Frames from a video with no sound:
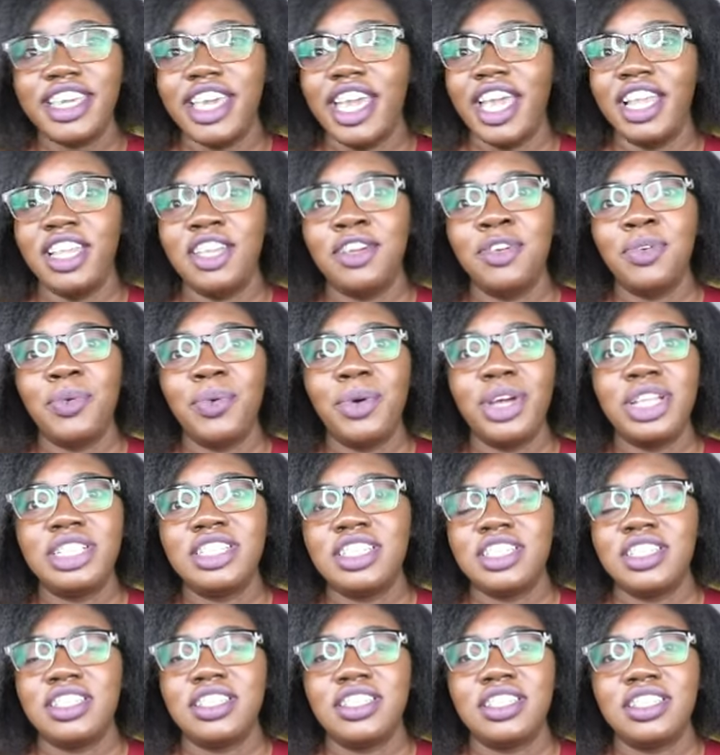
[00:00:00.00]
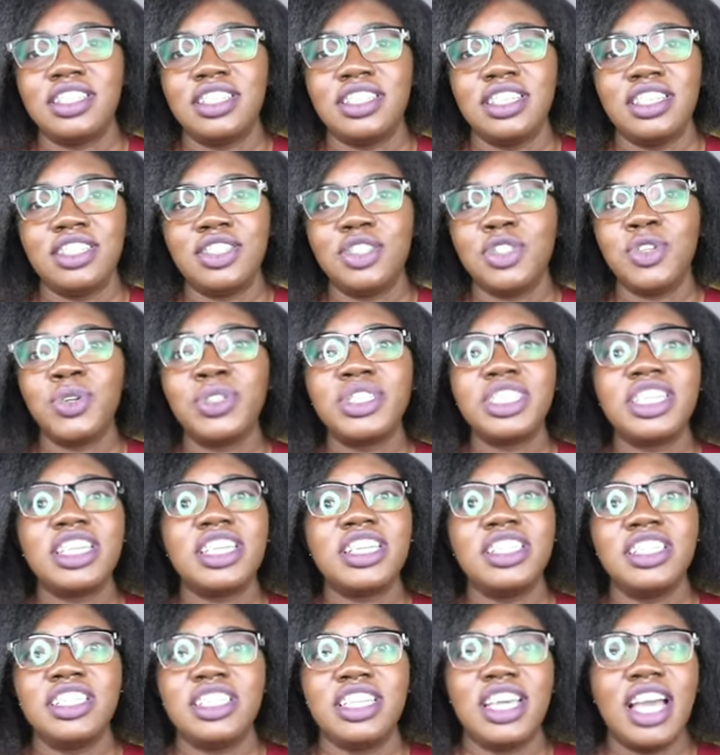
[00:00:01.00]
Gaining weight is not
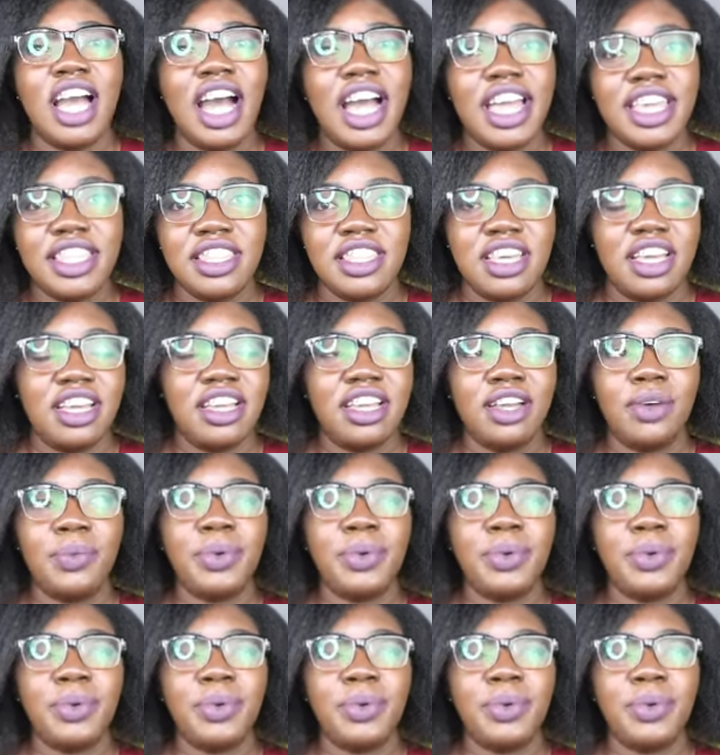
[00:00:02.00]
easy either.